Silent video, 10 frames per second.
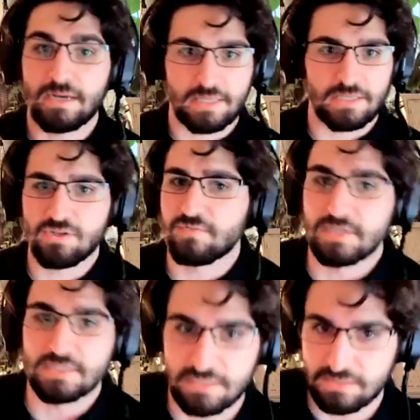and like there's over
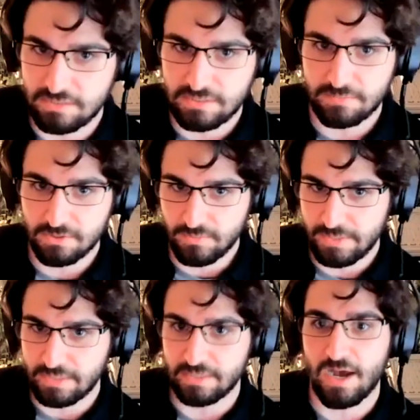like 60 symbols
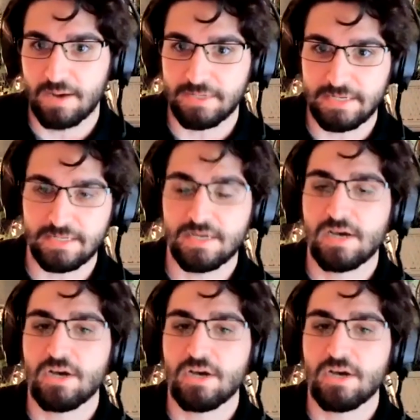we can accommodate,